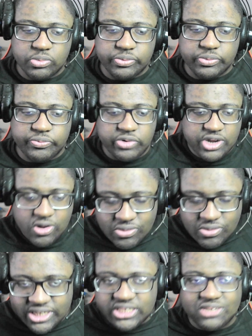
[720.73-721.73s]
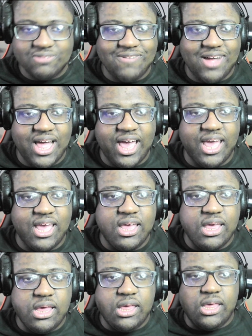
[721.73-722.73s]
for no reason why,
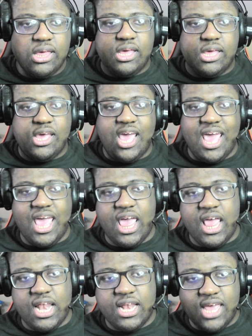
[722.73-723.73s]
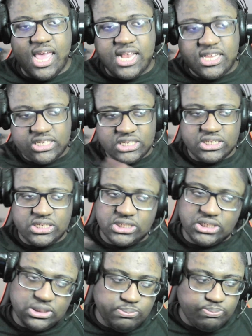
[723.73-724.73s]
and it just,